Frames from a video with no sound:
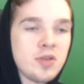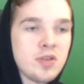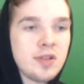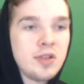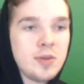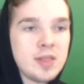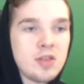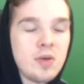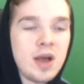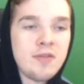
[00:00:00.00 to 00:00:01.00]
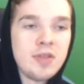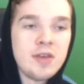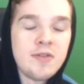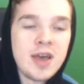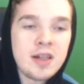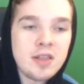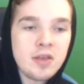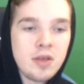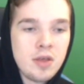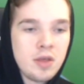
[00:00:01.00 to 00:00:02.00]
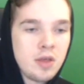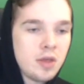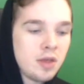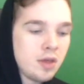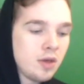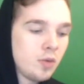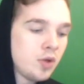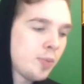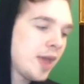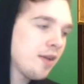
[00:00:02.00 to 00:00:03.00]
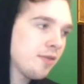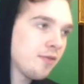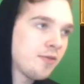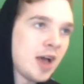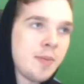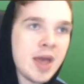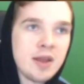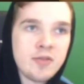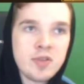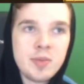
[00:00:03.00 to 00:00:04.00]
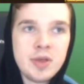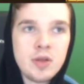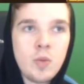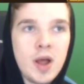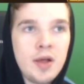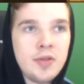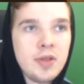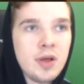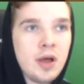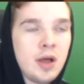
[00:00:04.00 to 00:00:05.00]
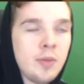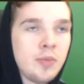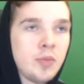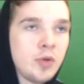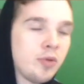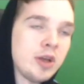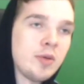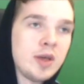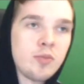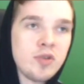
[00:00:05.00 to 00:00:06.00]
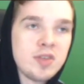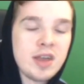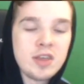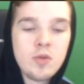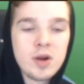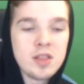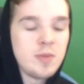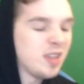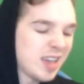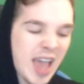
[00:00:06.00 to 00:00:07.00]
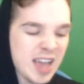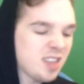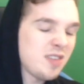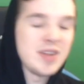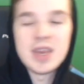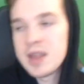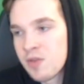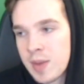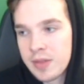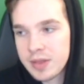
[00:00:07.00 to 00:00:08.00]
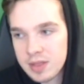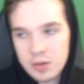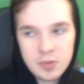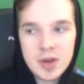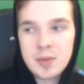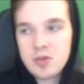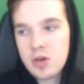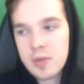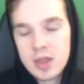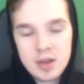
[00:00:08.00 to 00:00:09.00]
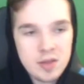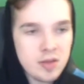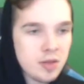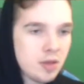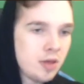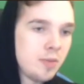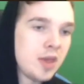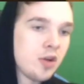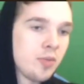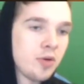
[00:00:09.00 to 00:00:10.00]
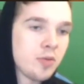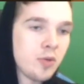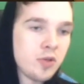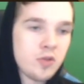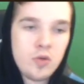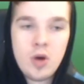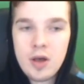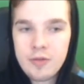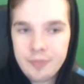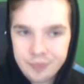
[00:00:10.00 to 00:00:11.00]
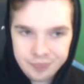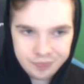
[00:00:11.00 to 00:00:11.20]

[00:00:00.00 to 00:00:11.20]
It's just a little bit too high for the effect. When you're paying 5 mana for something in Wild, when you're playing like a Priest deck, you want it to be like Excavating Evil Man, like deal 3 damage to all minions, make your opponent's board screw off.